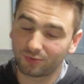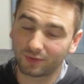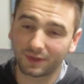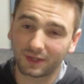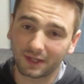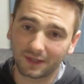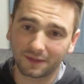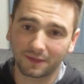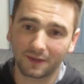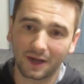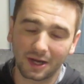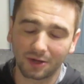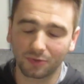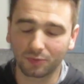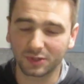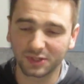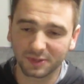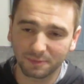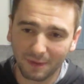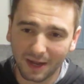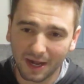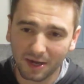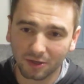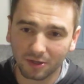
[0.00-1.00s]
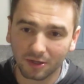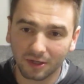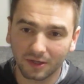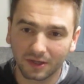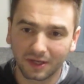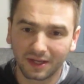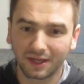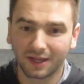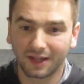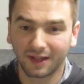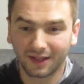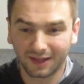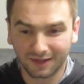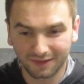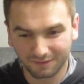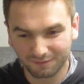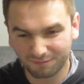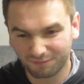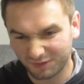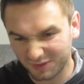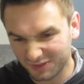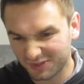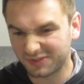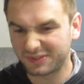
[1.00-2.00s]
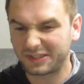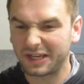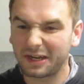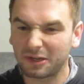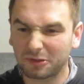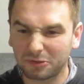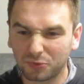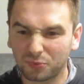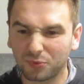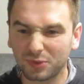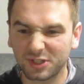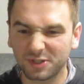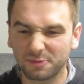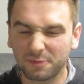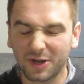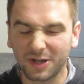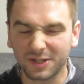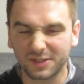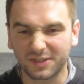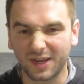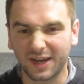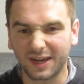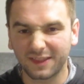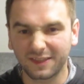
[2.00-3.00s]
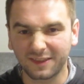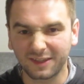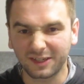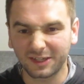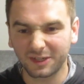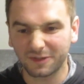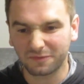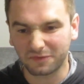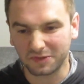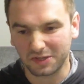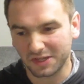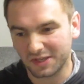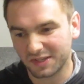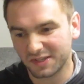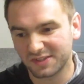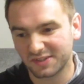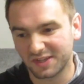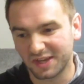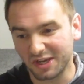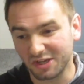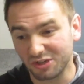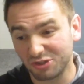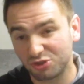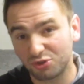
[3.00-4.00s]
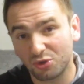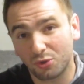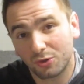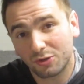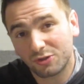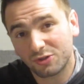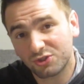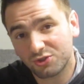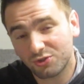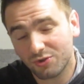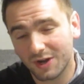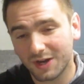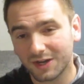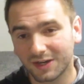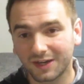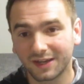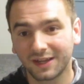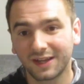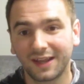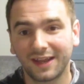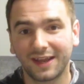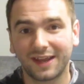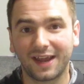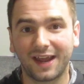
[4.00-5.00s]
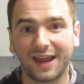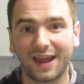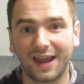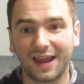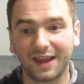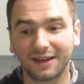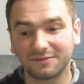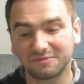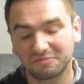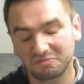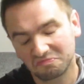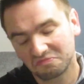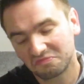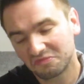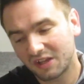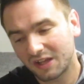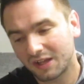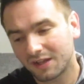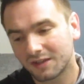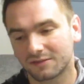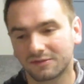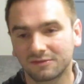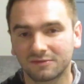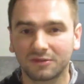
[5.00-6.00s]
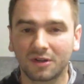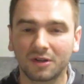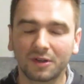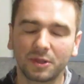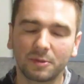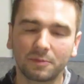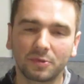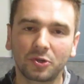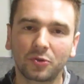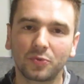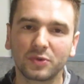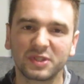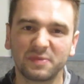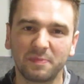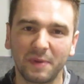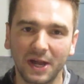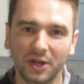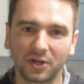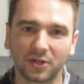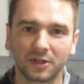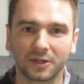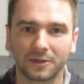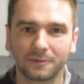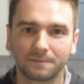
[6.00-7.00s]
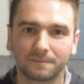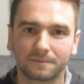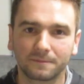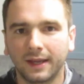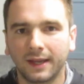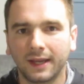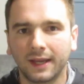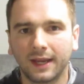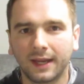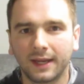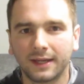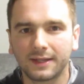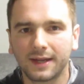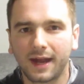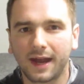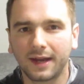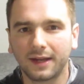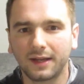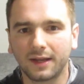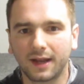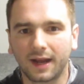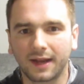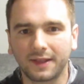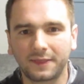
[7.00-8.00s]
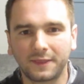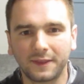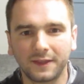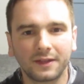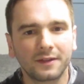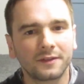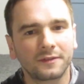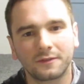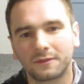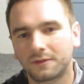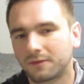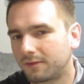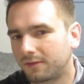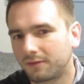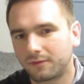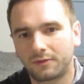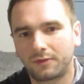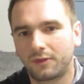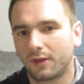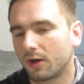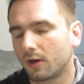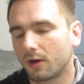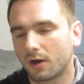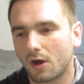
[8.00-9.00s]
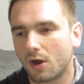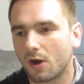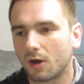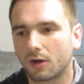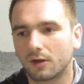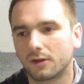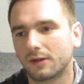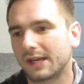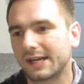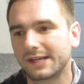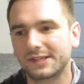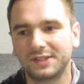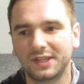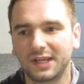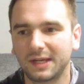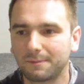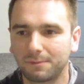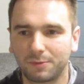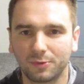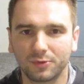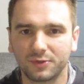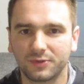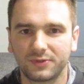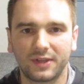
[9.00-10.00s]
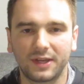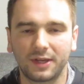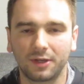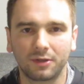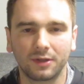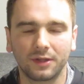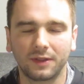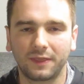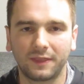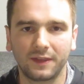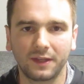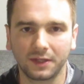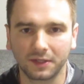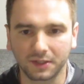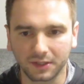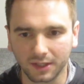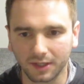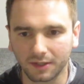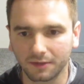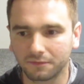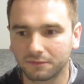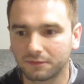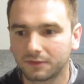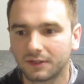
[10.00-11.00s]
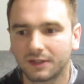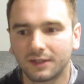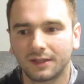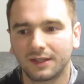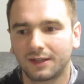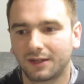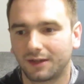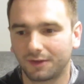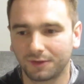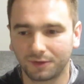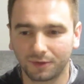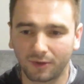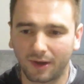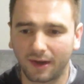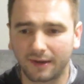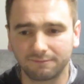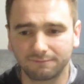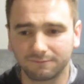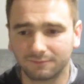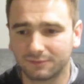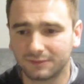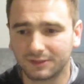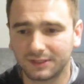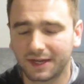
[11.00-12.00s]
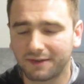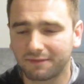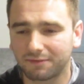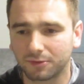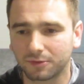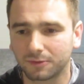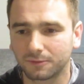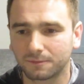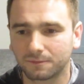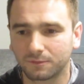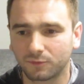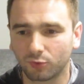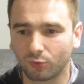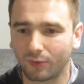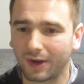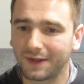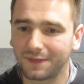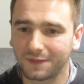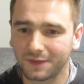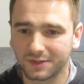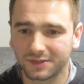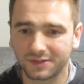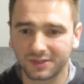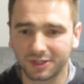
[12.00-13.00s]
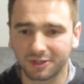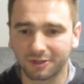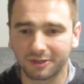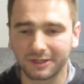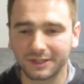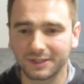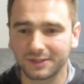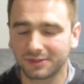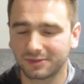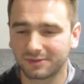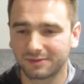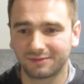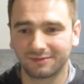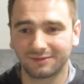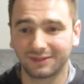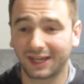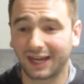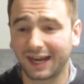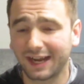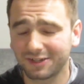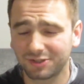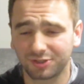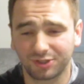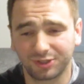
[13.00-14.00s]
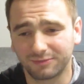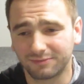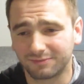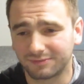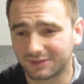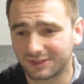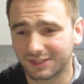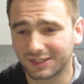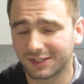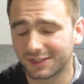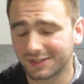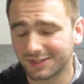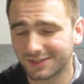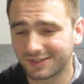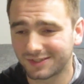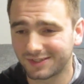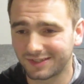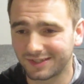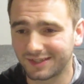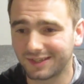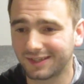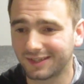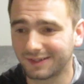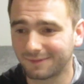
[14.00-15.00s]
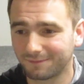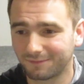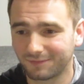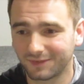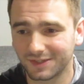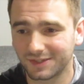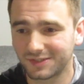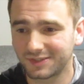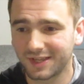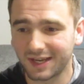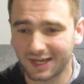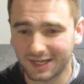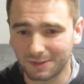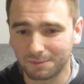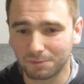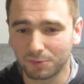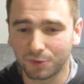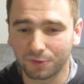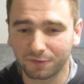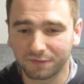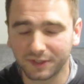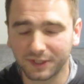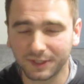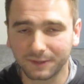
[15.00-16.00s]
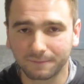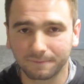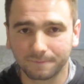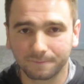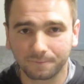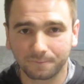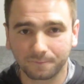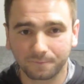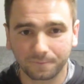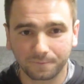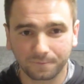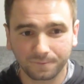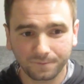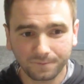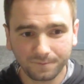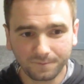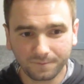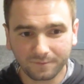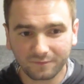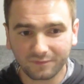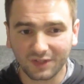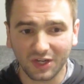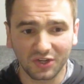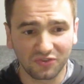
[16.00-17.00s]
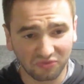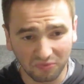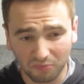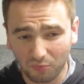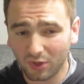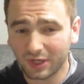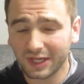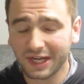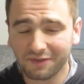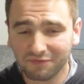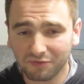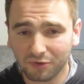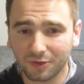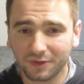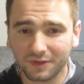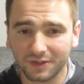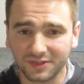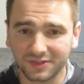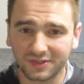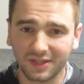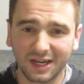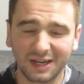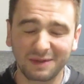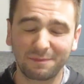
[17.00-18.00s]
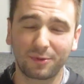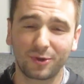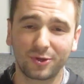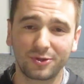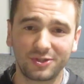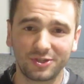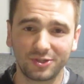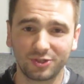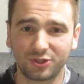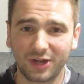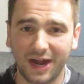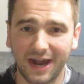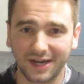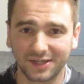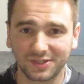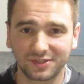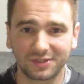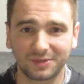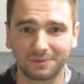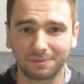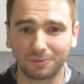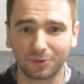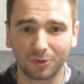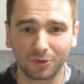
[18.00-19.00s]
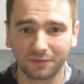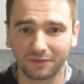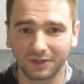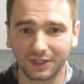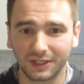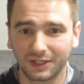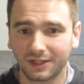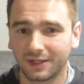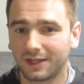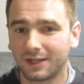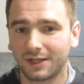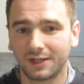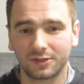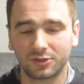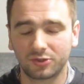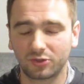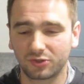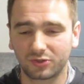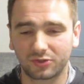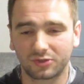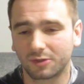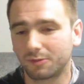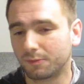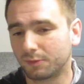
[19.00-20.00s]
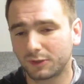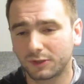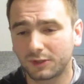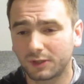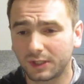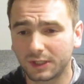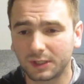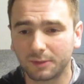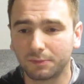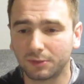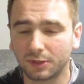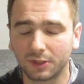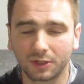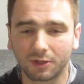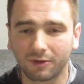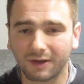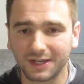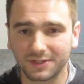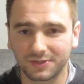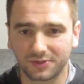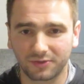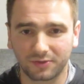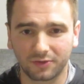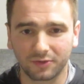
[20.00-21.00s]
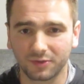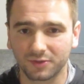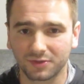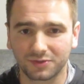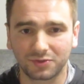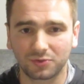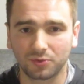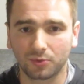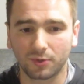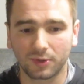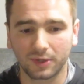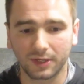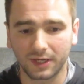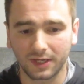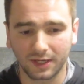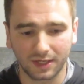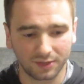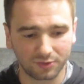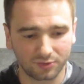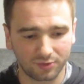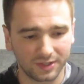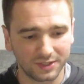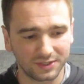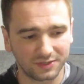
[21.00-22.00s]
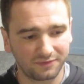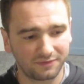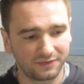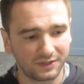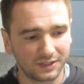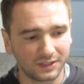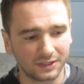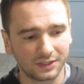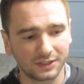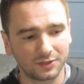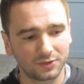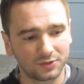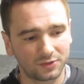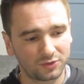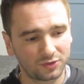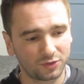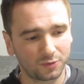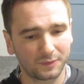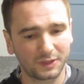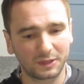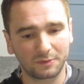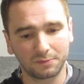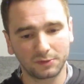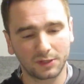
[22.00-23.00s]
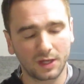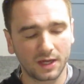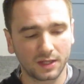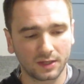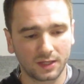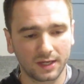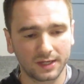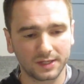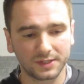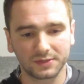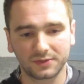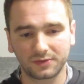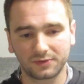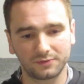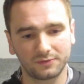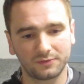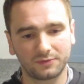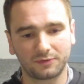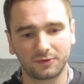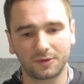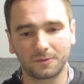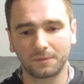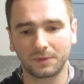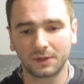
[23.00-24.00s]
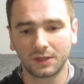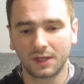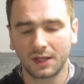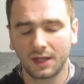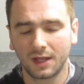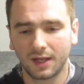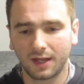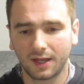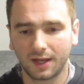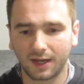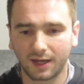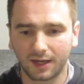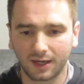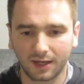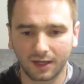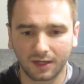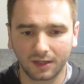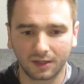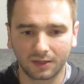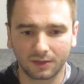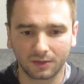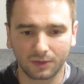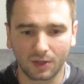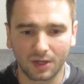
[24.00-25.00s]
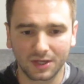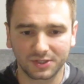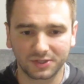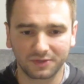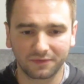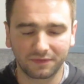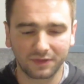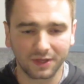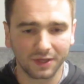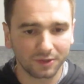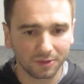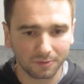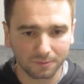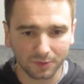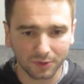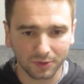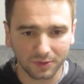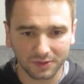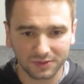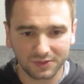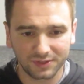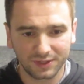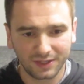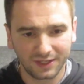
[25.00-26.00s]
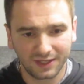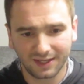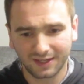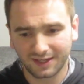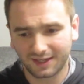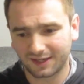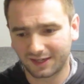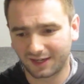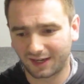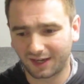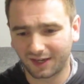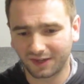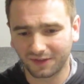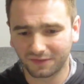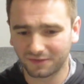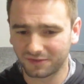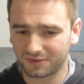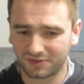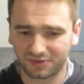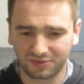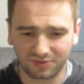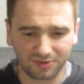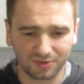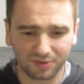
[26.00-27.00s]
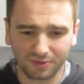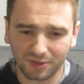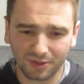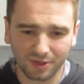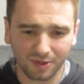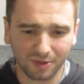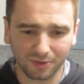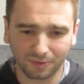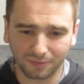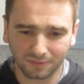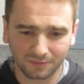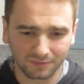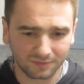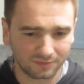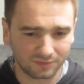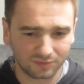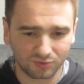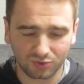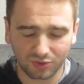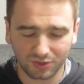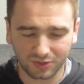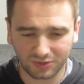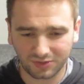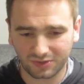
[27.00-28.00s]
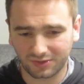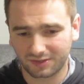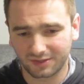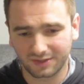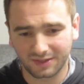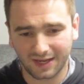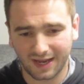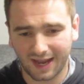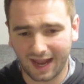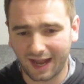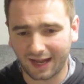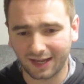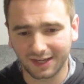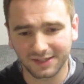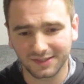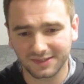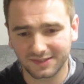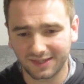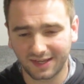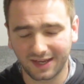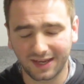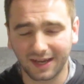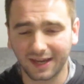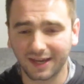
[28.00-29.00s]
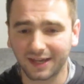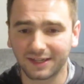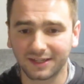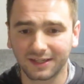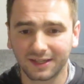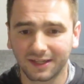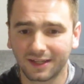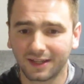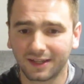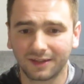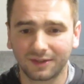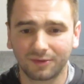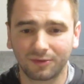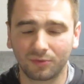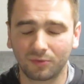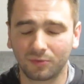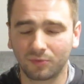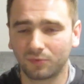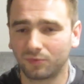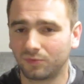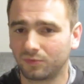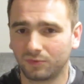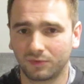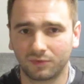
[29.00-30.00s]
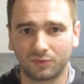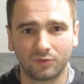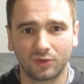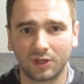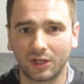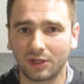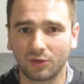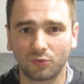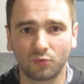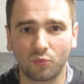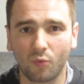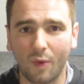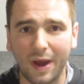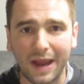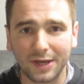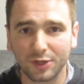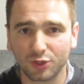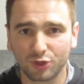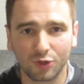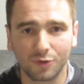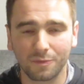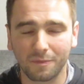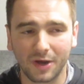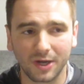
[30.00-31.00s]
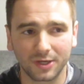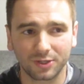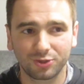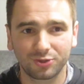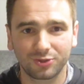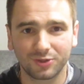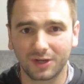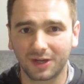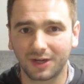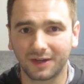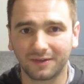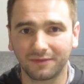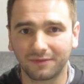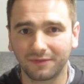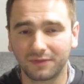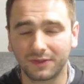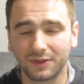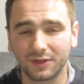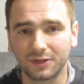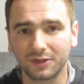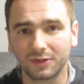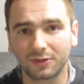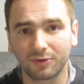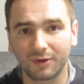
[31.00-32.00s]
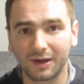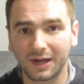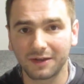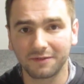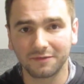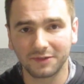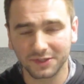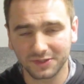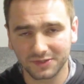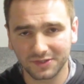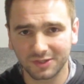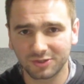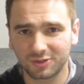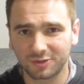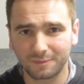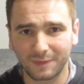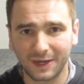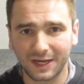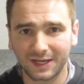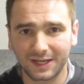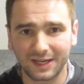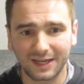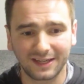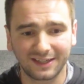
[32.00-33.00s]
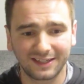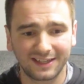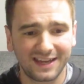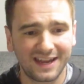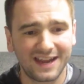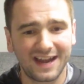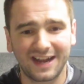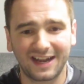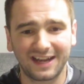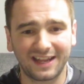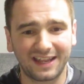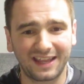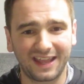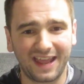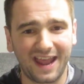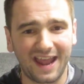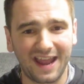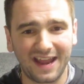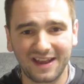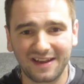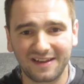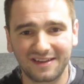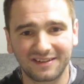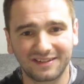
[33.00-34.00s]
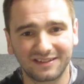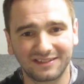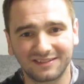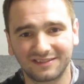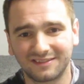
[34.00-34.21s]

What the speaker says: one they thought was better, the standard response I think of is a shoulder shrug and, well, the book was better. And I think there are examples that you can think of, although I never read the series, and I actually didn't see the second movie. From what I've heard, the second Percy Jackson movie just completely obliterates the story. It tries fitting in so many plot lines from lots of the other books. The studio just had its hand in way too much of the creative decision making, and